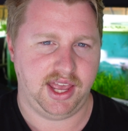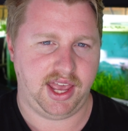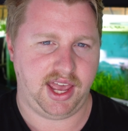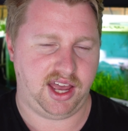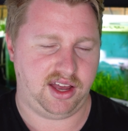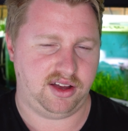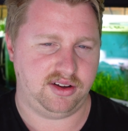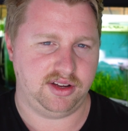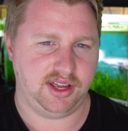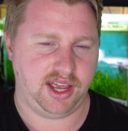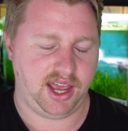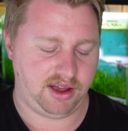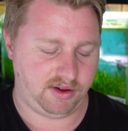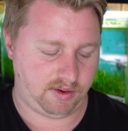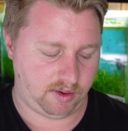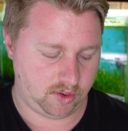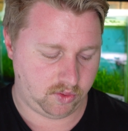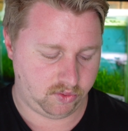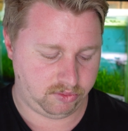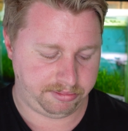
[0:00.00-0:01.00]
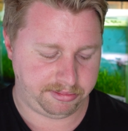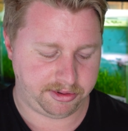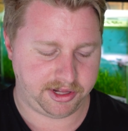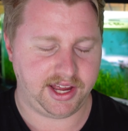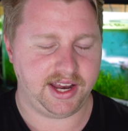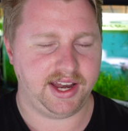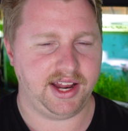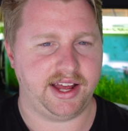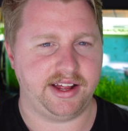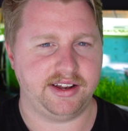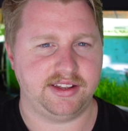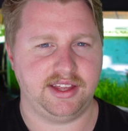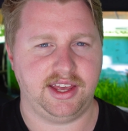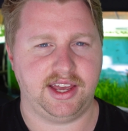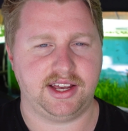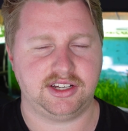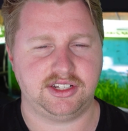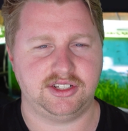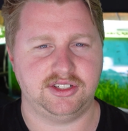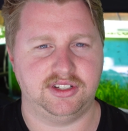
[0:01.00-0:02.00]
how I would plan out the
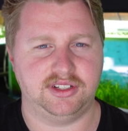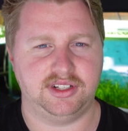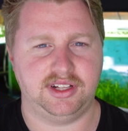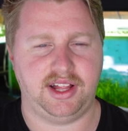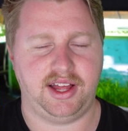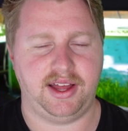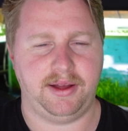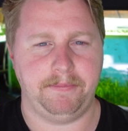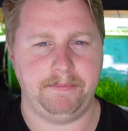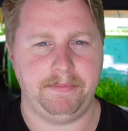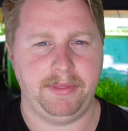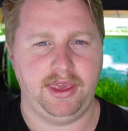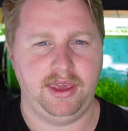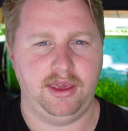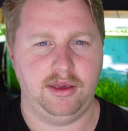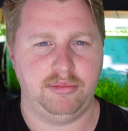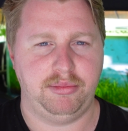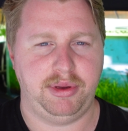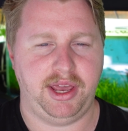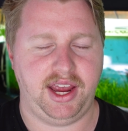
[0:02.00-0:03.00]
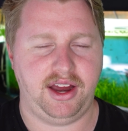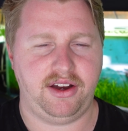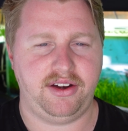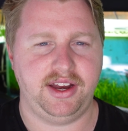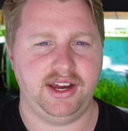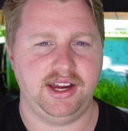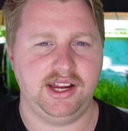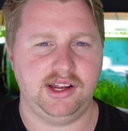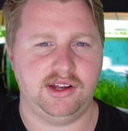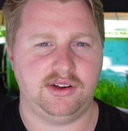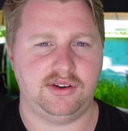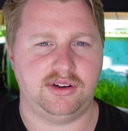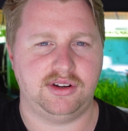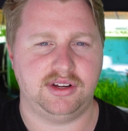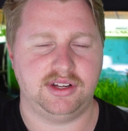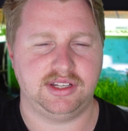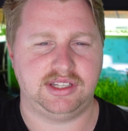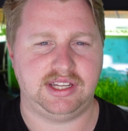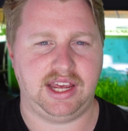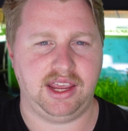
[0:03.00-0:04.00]
actual pairing
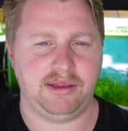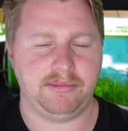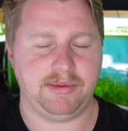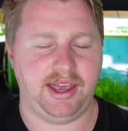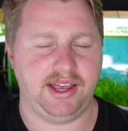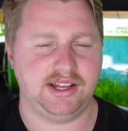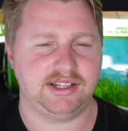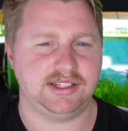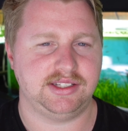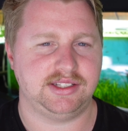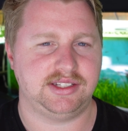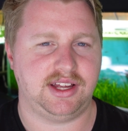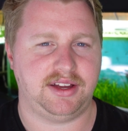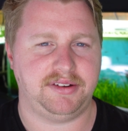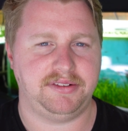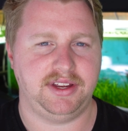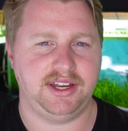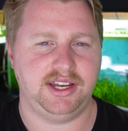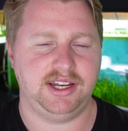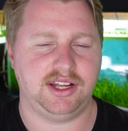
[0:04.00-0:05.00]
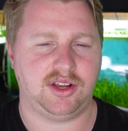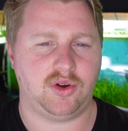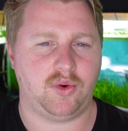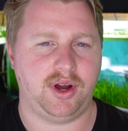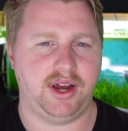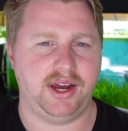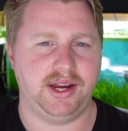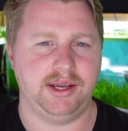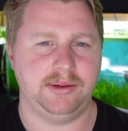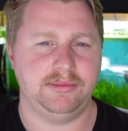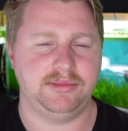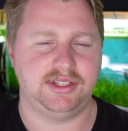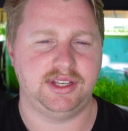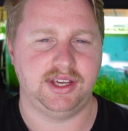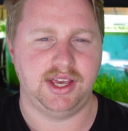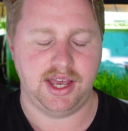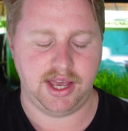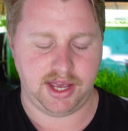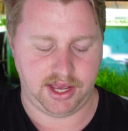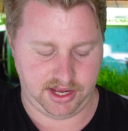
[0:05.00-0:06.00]
or tank mates and stuff in aquariums,
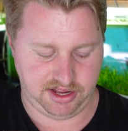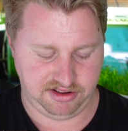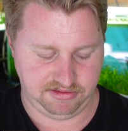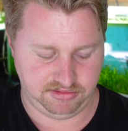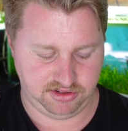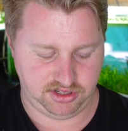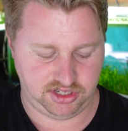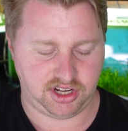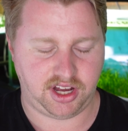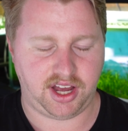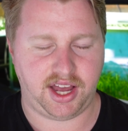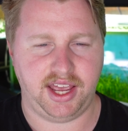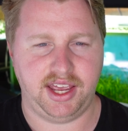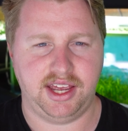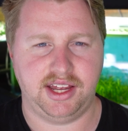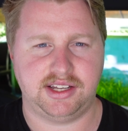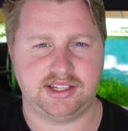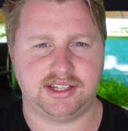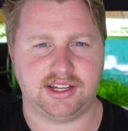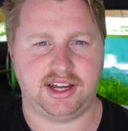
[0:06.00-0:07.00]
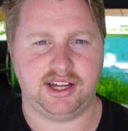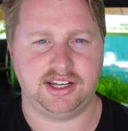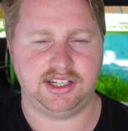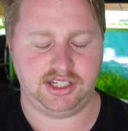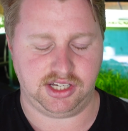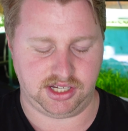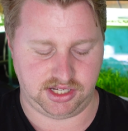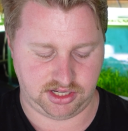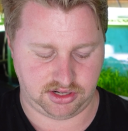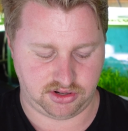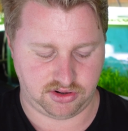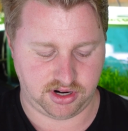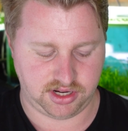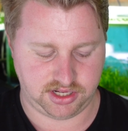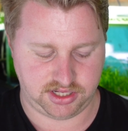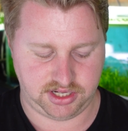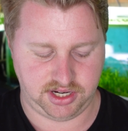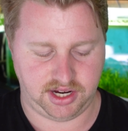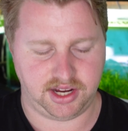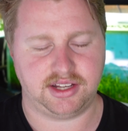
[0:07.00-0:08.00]
diet. I'd just
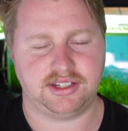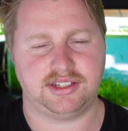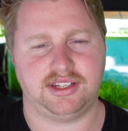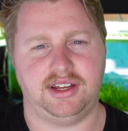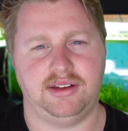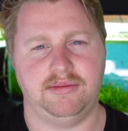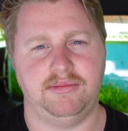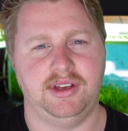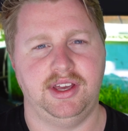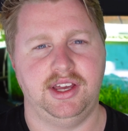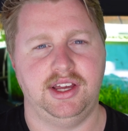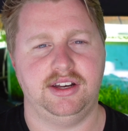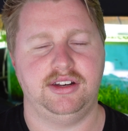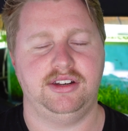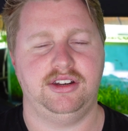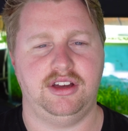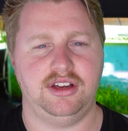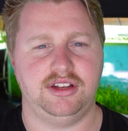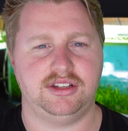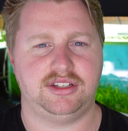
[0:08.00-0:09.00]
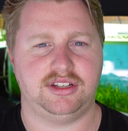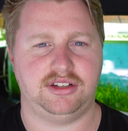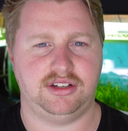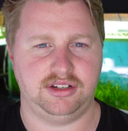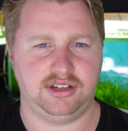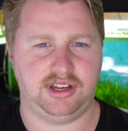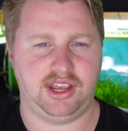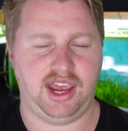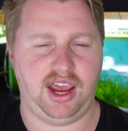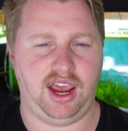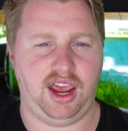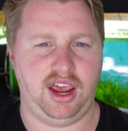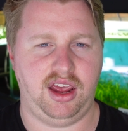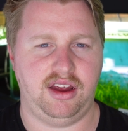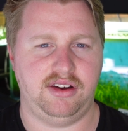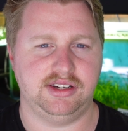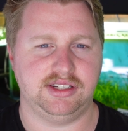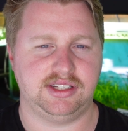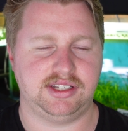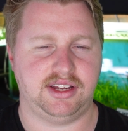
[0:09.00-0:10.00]
cross-check some notes on
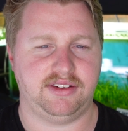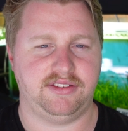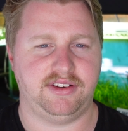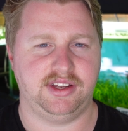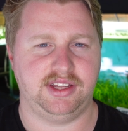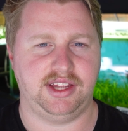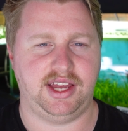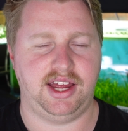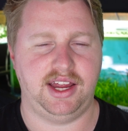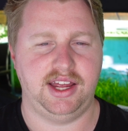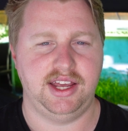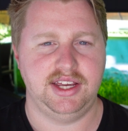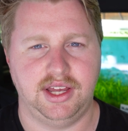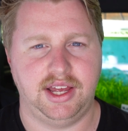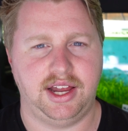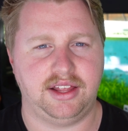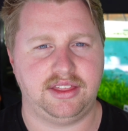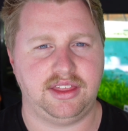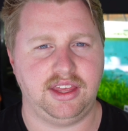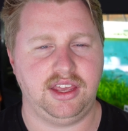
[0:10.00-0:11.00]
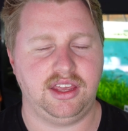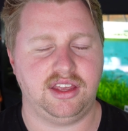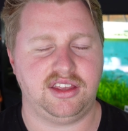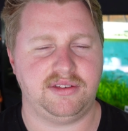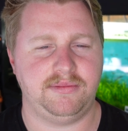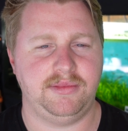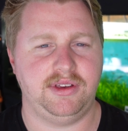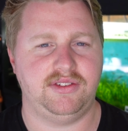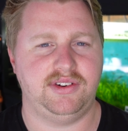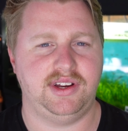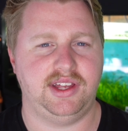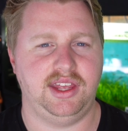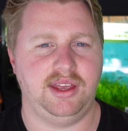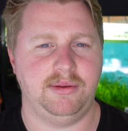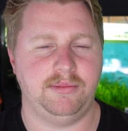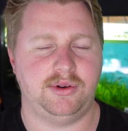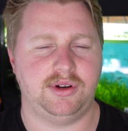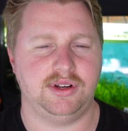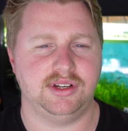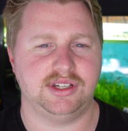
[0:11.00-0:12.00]
care and stuff like that. And I think it can be really
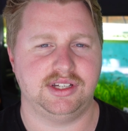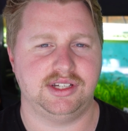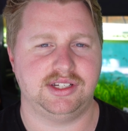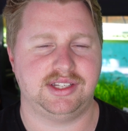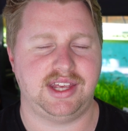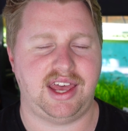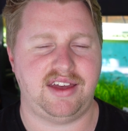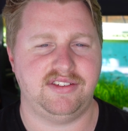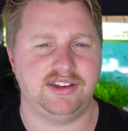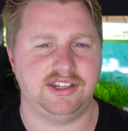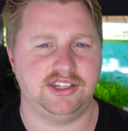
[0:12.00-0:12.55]
important to just have a